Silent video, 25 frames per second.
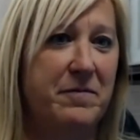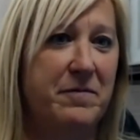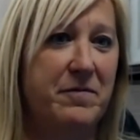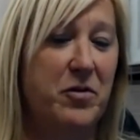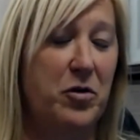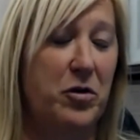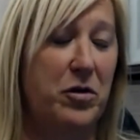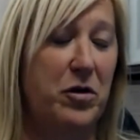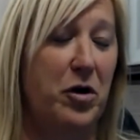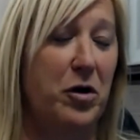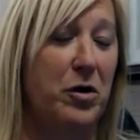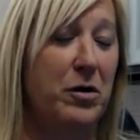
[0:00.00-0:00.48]

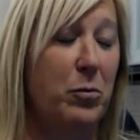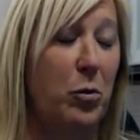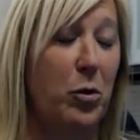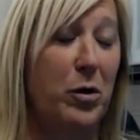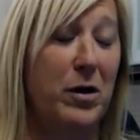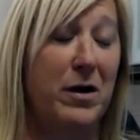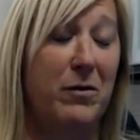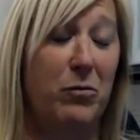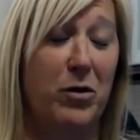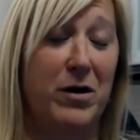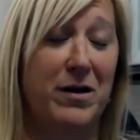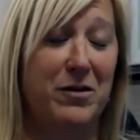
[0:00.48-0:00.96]
for their,
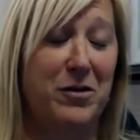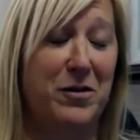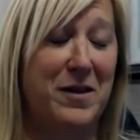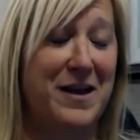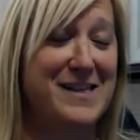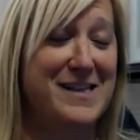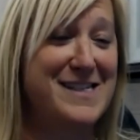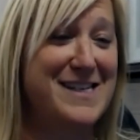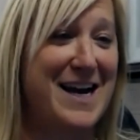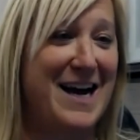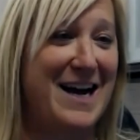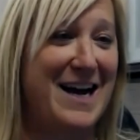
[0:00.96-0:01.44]
whether
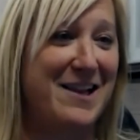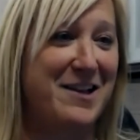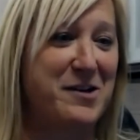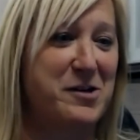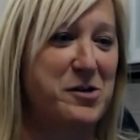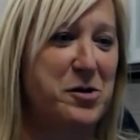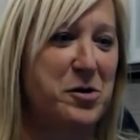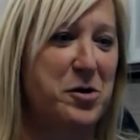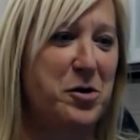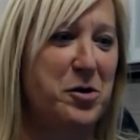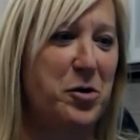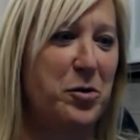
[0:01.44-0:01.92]
that's
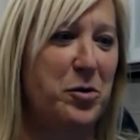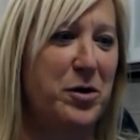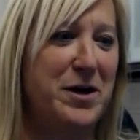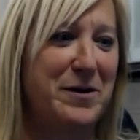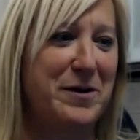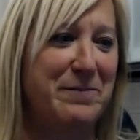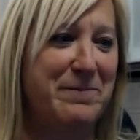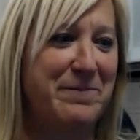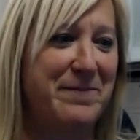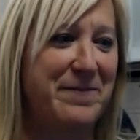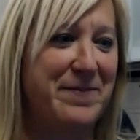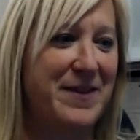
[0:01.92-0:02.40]
college or
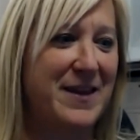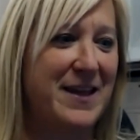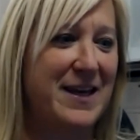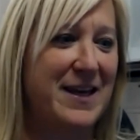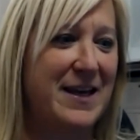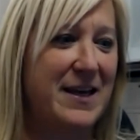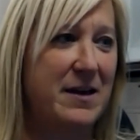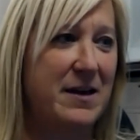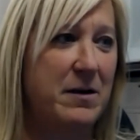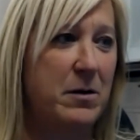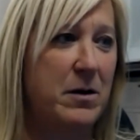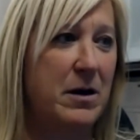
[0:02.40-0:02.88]
career.
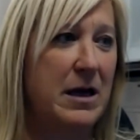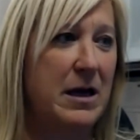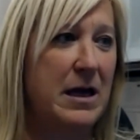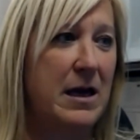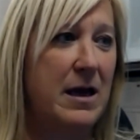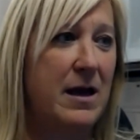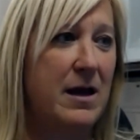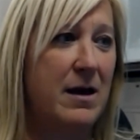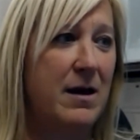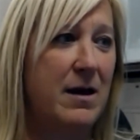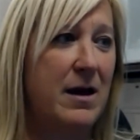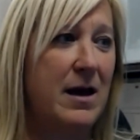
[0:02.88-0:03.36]

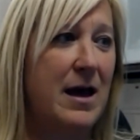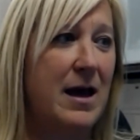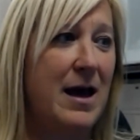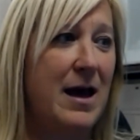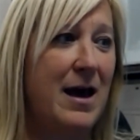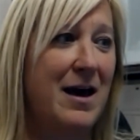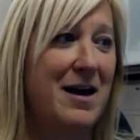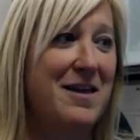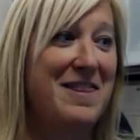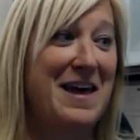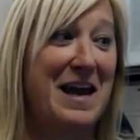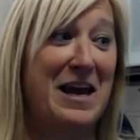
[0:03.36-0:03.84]

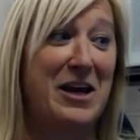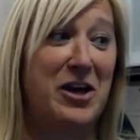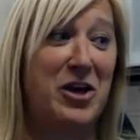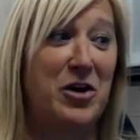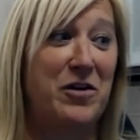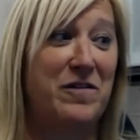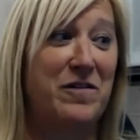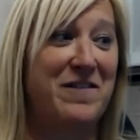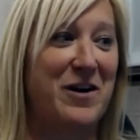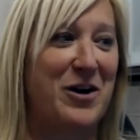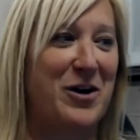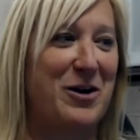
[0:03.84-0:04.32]
Thank
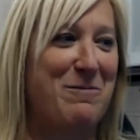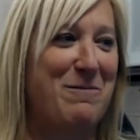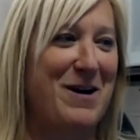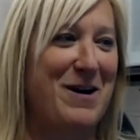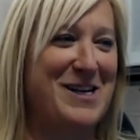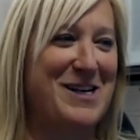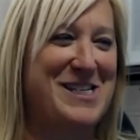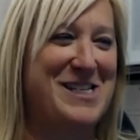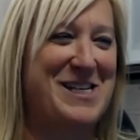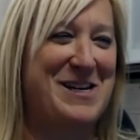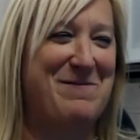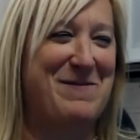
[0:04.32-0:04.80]
you very
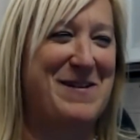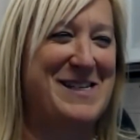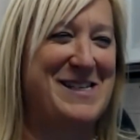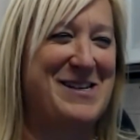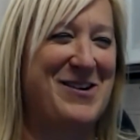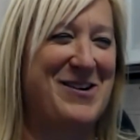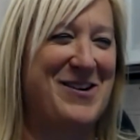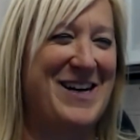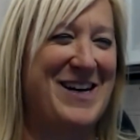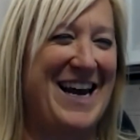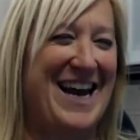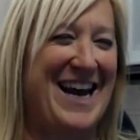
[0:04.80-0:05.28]
much to
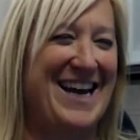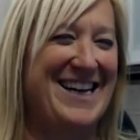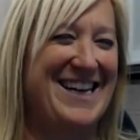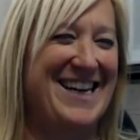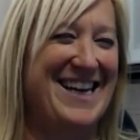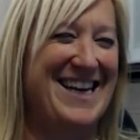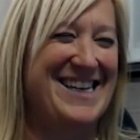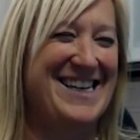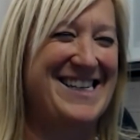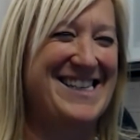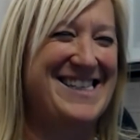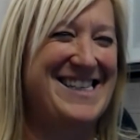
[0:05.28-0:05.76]
Ms.
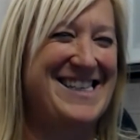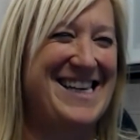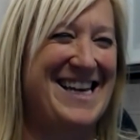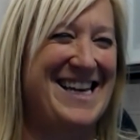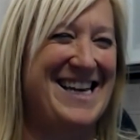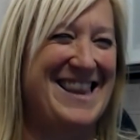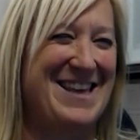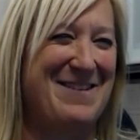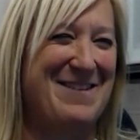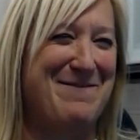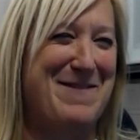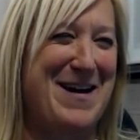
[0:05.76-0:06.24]
Hernandez
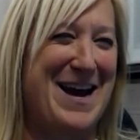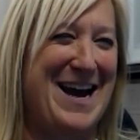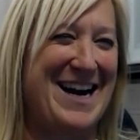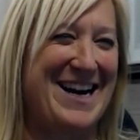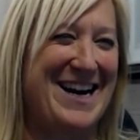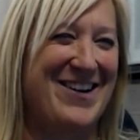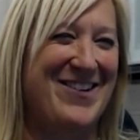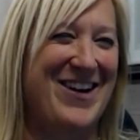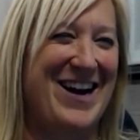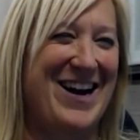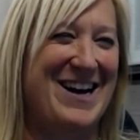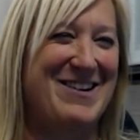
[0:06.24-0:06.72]
in the
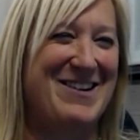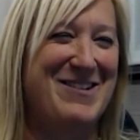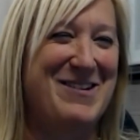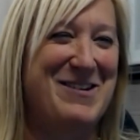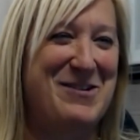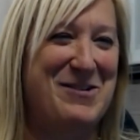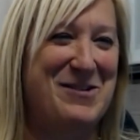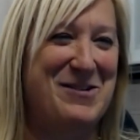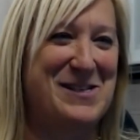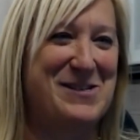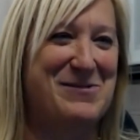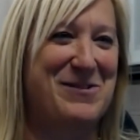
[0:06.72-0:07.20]
background,
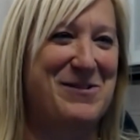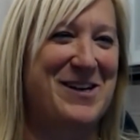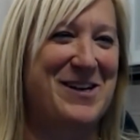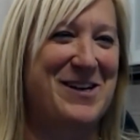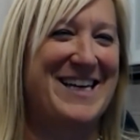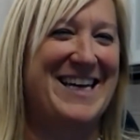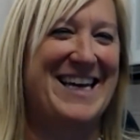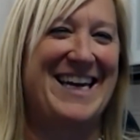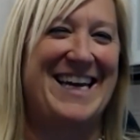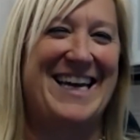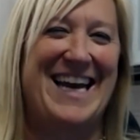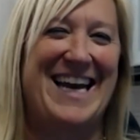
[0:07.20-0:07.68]
who is
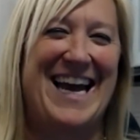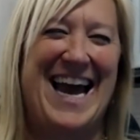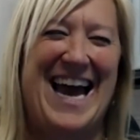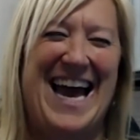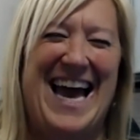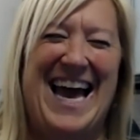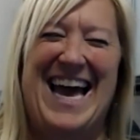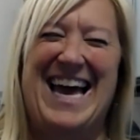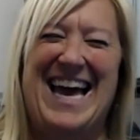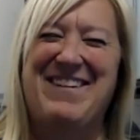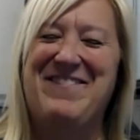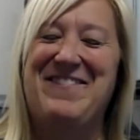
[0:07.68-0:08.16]
working
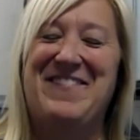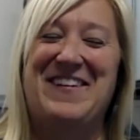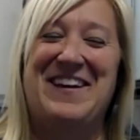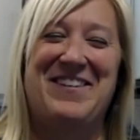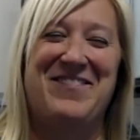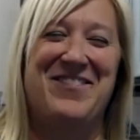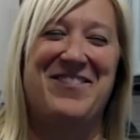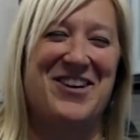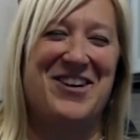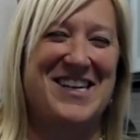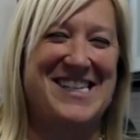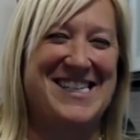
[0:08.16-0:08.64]

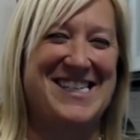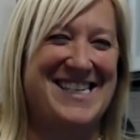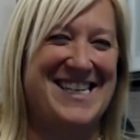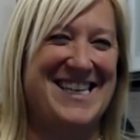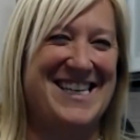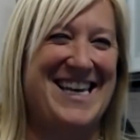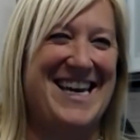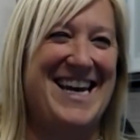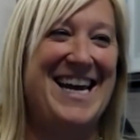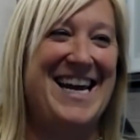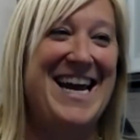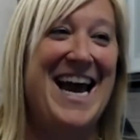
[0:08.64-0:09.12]

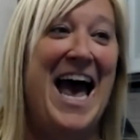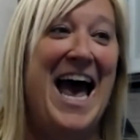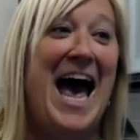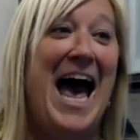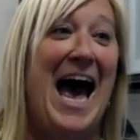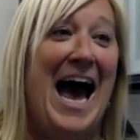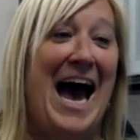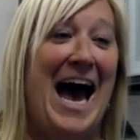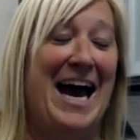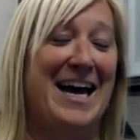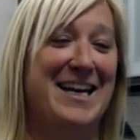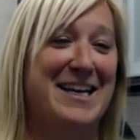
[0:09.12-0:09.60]
feverishly
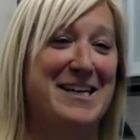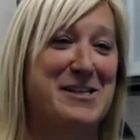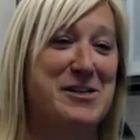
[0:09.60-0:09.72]
on